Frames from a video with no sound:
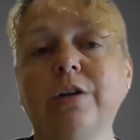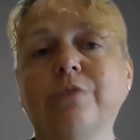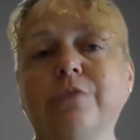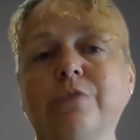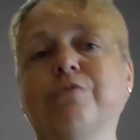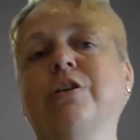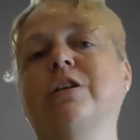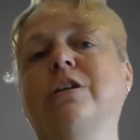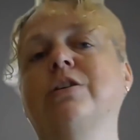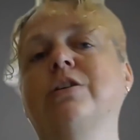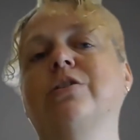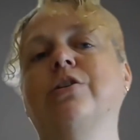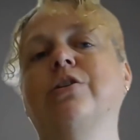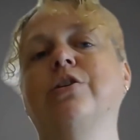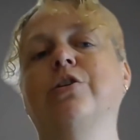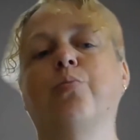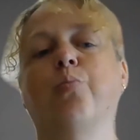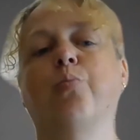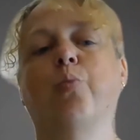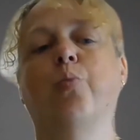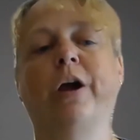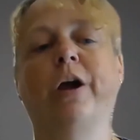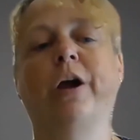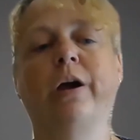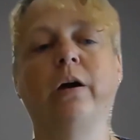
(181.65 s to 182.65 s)
research,
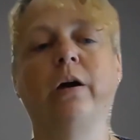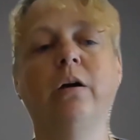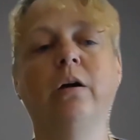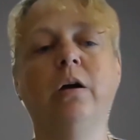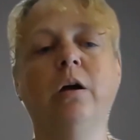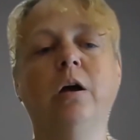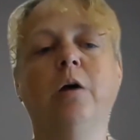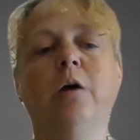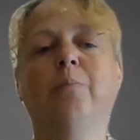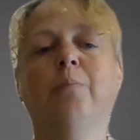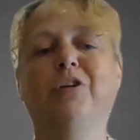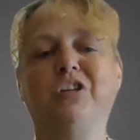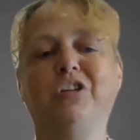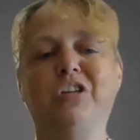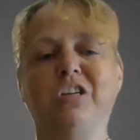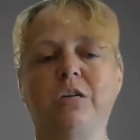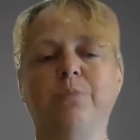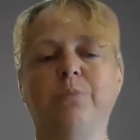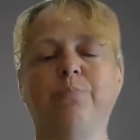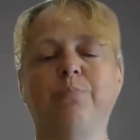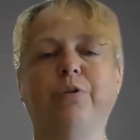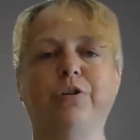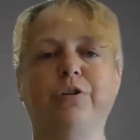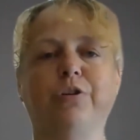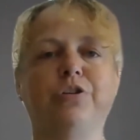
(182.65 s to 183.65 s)
where
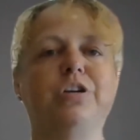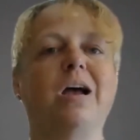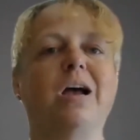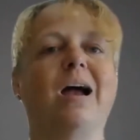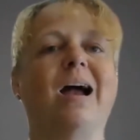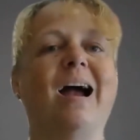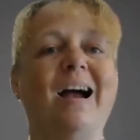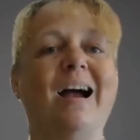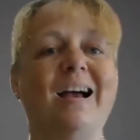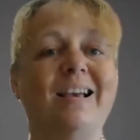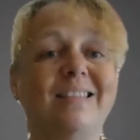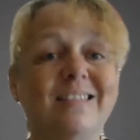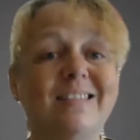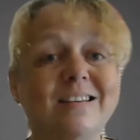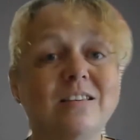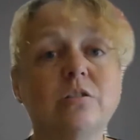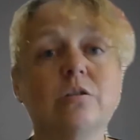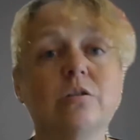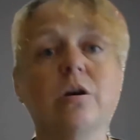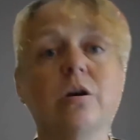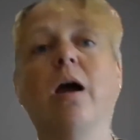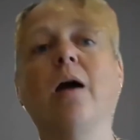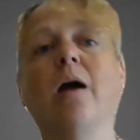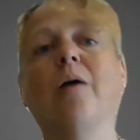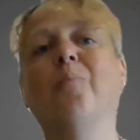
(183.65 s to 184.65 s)
participants are asked
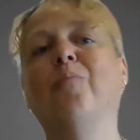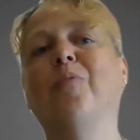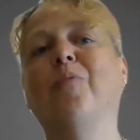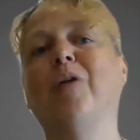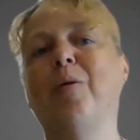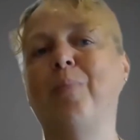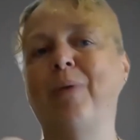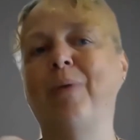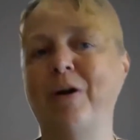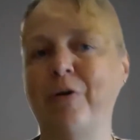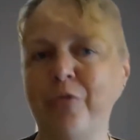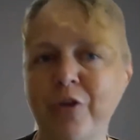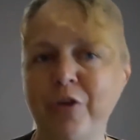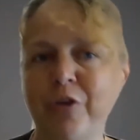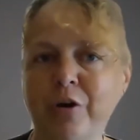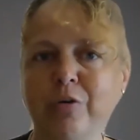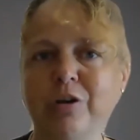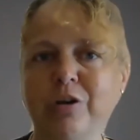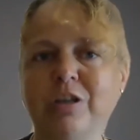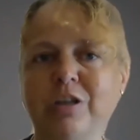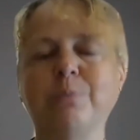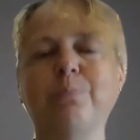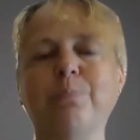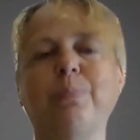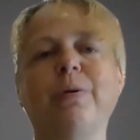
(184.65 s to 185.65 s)
about their
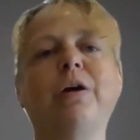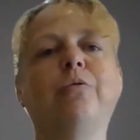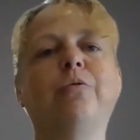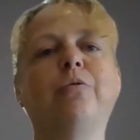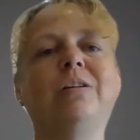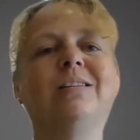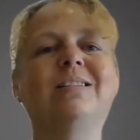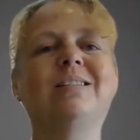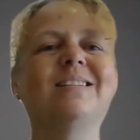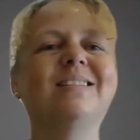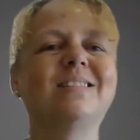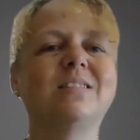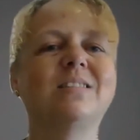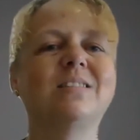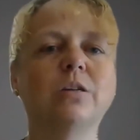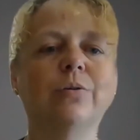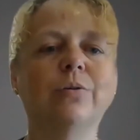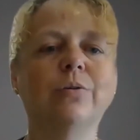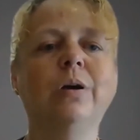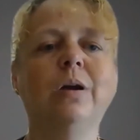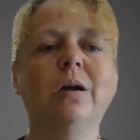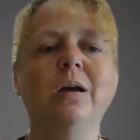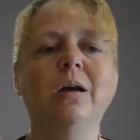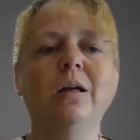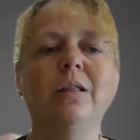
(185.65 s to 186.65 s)
experiences. So
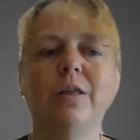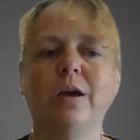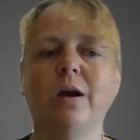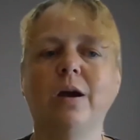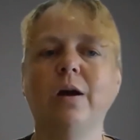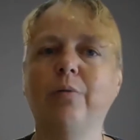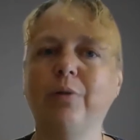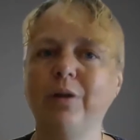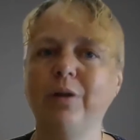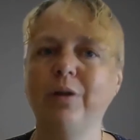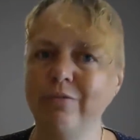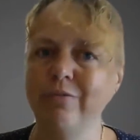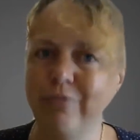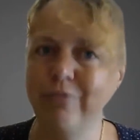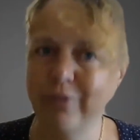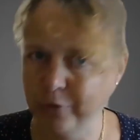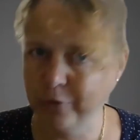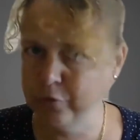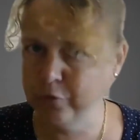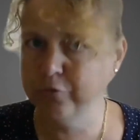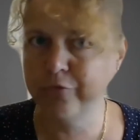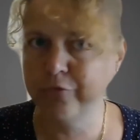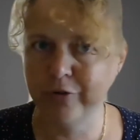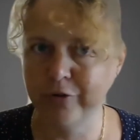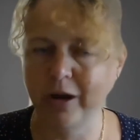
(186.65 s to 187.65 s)
they're
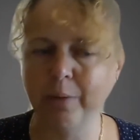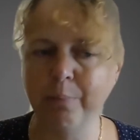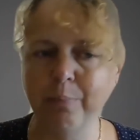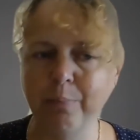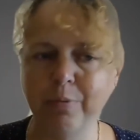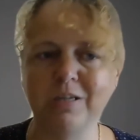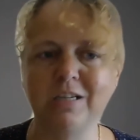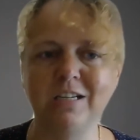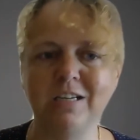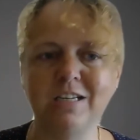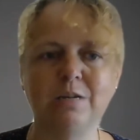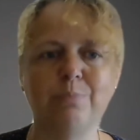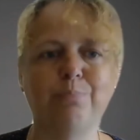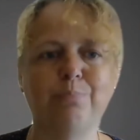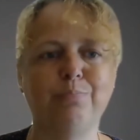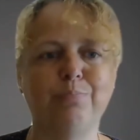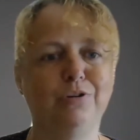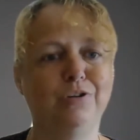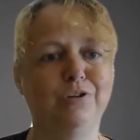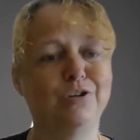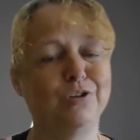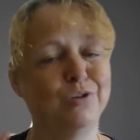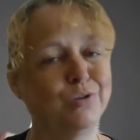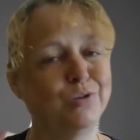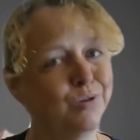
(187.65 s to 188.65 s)
involving
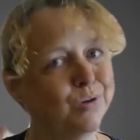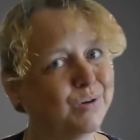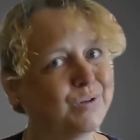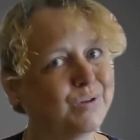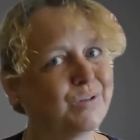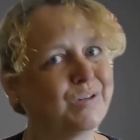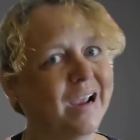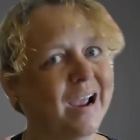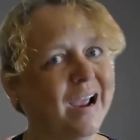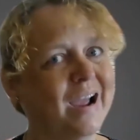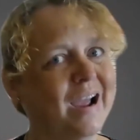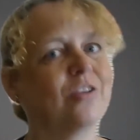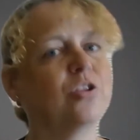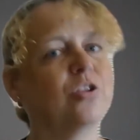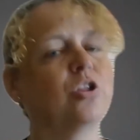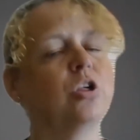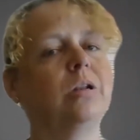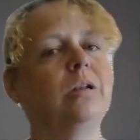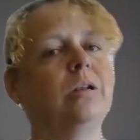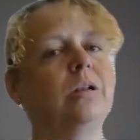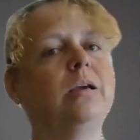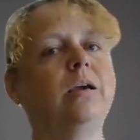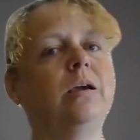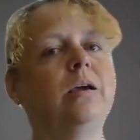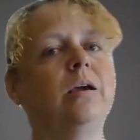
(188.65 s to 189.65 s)
participants, not
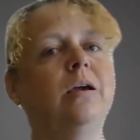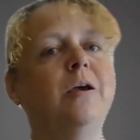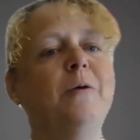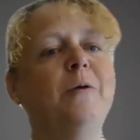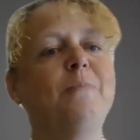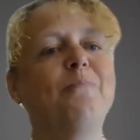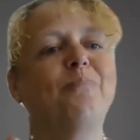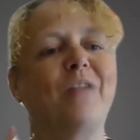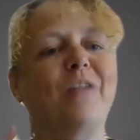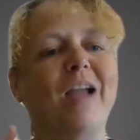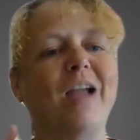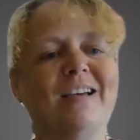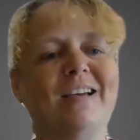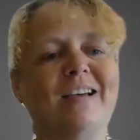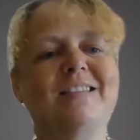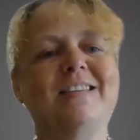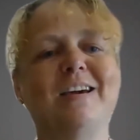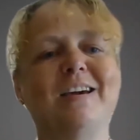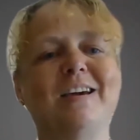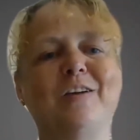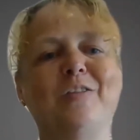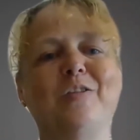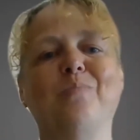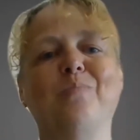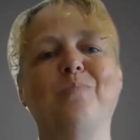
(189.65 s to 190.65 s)
actually
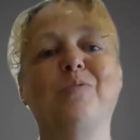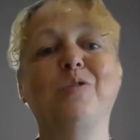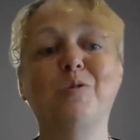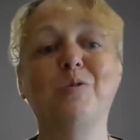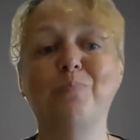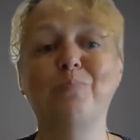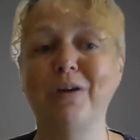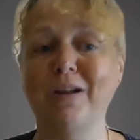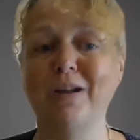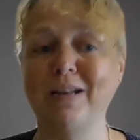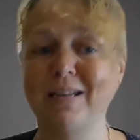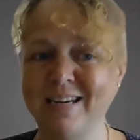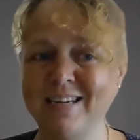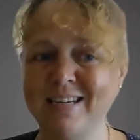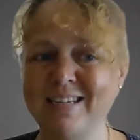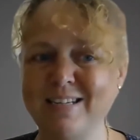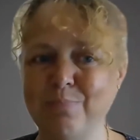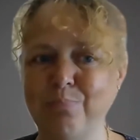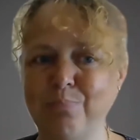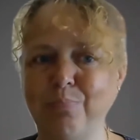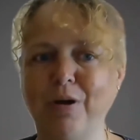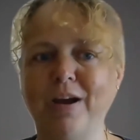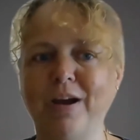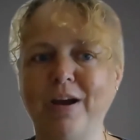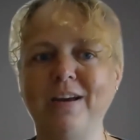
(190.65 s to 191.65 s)
asking them to
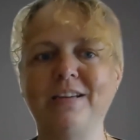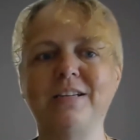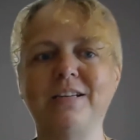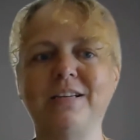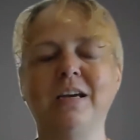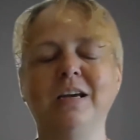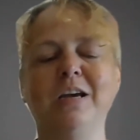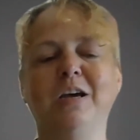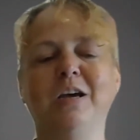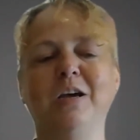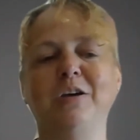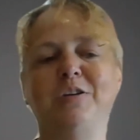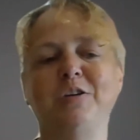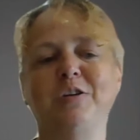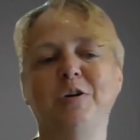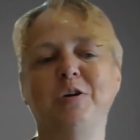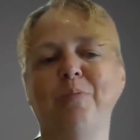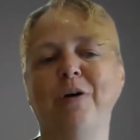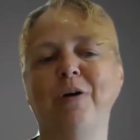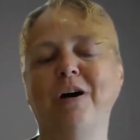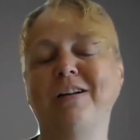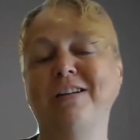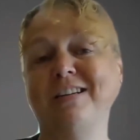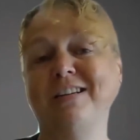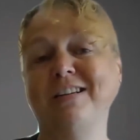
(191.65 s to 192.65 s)
participate. So
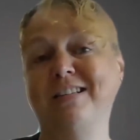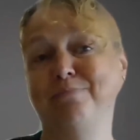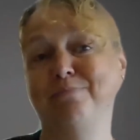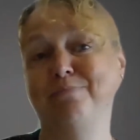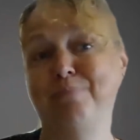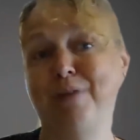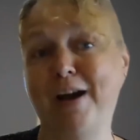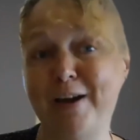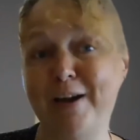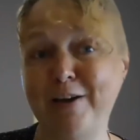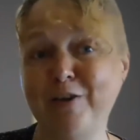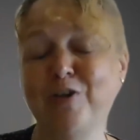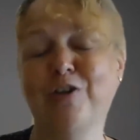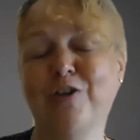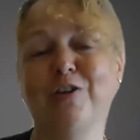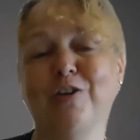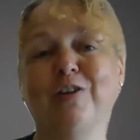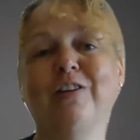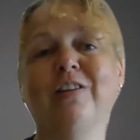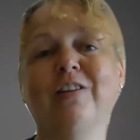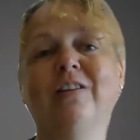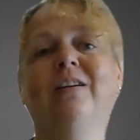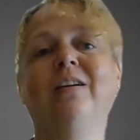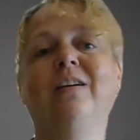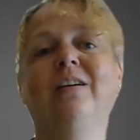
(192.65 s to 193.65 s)

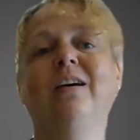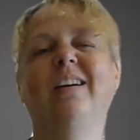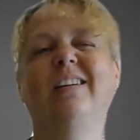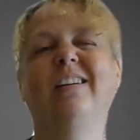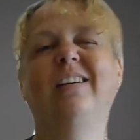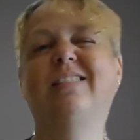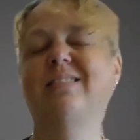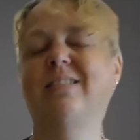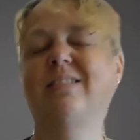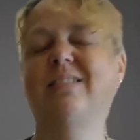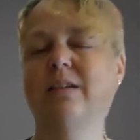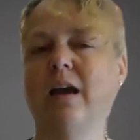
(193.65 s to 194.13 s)
participation is